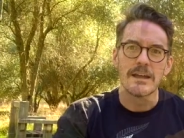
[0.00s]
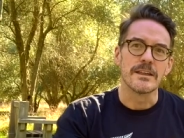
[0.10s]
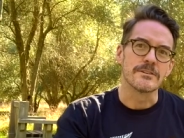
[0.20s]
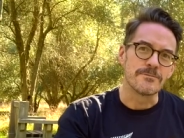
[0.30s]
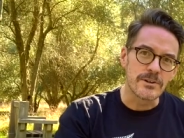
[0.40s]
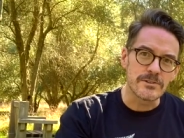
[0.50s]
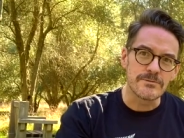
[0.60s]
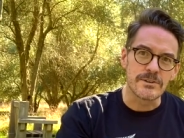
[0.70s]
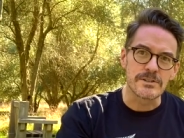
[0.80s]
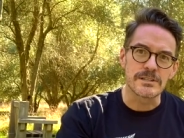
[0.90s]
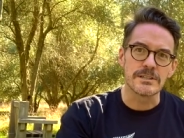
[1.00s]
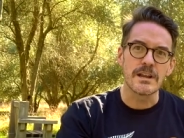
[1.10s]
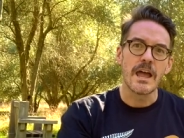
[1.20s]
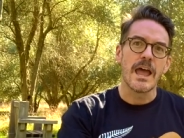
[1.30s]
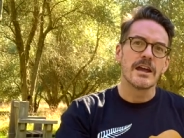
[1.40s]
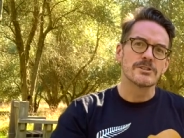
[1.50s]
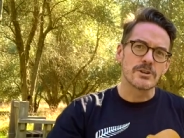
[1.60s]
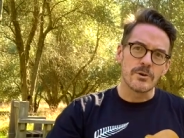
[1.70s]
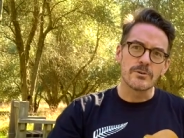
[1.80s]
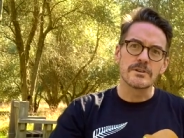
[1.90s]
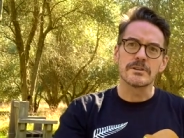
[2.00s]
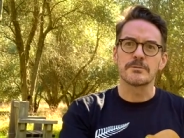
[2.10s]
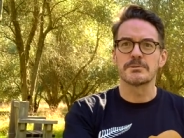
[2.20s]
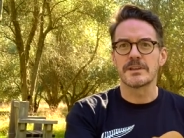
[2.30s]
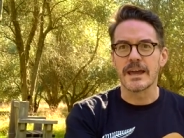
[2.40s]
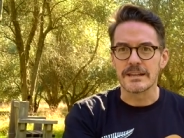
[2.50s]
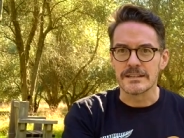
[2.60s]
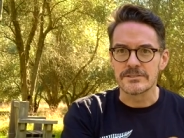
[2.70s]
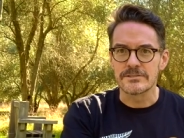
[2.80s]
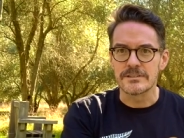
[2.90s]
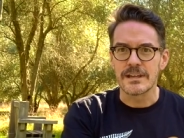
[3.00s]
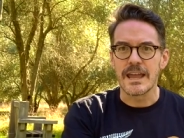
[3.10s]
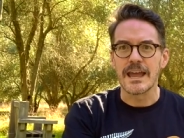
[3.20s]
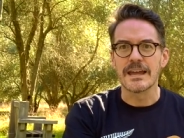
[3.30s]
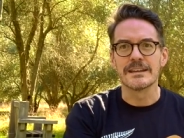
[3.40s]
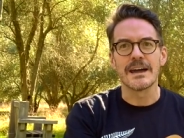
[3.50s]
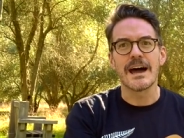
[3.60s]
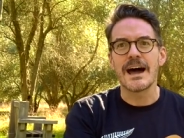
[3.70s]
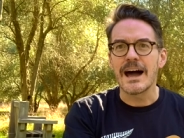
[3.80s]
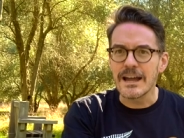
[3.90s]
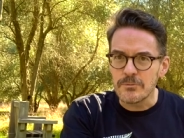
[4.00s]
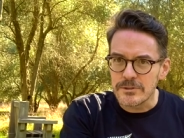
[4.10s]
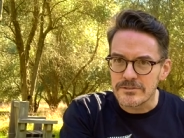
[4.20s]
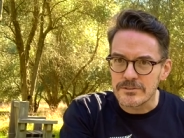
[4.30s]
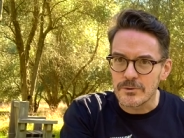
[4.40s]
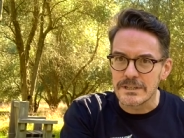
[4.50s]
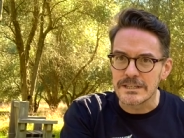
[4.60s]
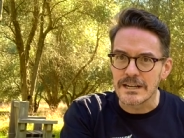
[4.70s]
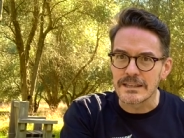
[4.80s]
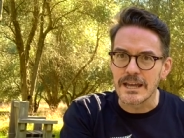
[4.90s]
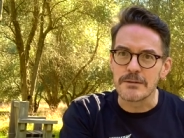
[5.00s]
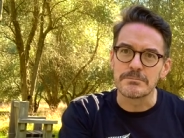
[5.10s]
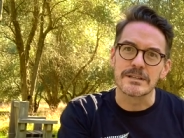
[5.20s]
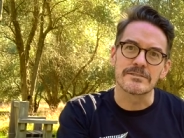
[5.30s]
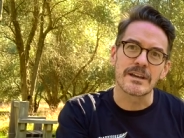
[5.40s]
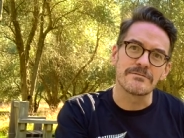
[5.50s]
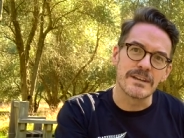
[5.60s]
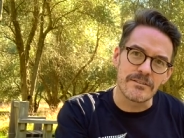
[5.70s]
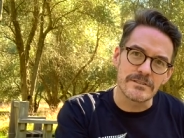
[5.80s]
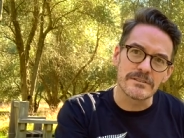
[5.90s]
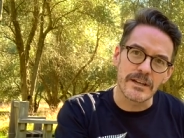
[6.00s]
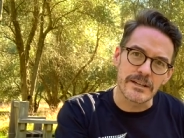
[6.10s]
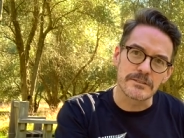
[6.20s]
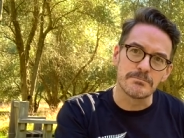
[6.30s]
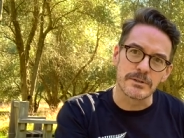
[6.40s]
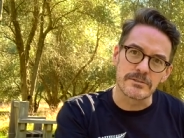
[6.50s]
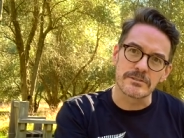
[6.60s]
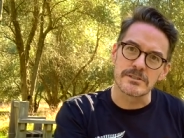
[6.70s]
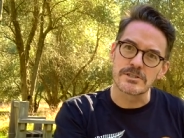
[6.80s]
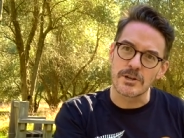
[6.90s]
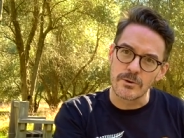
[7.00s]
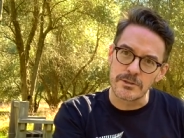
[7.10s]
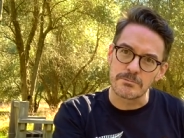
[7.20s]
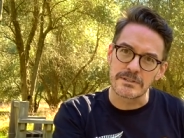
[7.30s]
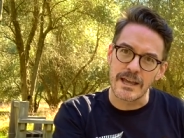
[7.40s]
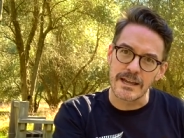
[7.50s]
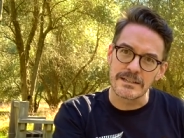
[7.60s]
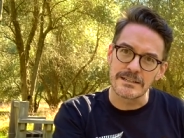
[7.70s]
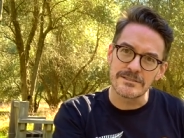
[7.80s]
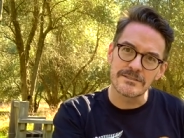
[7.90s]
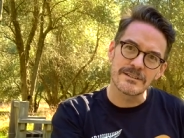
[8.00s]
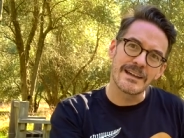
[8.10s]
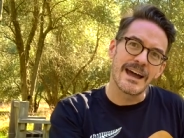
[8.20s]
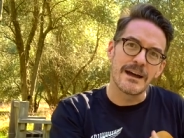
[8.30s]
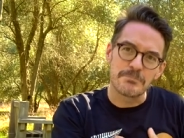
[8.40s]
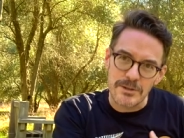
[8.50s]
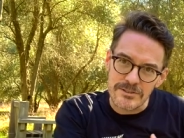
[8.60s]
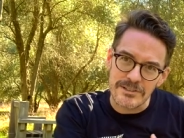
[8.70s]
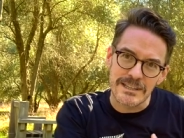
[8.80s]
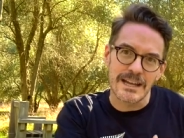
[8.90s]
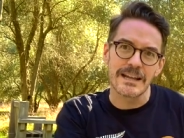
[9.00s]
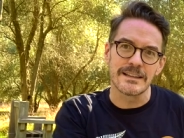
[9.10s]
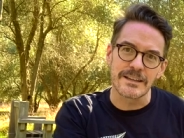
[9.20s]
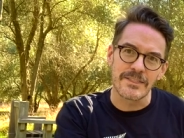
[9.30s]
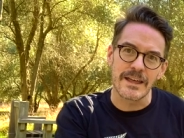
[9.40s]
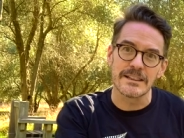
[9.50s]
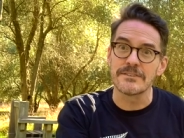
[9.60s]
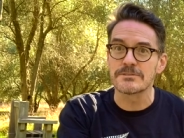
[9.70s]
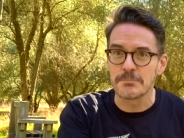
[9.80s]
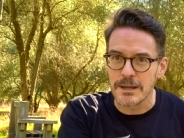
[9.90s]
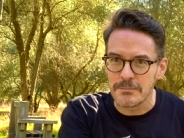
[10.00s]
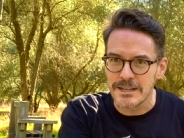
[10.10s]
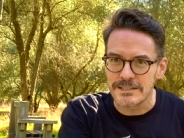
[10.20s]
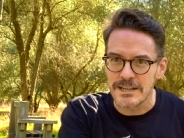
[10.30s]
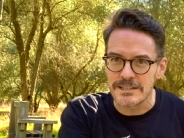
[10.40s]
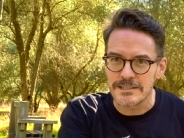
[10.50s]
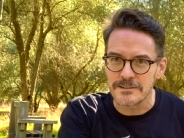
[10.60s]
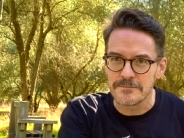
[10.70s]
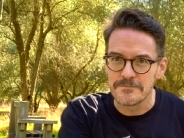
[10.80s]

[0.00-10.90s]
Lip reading: The first version showed the protagonist, and I wasn't so keen on that because I've never liked books that show the protagonist. Personally, I like that left to my imagination.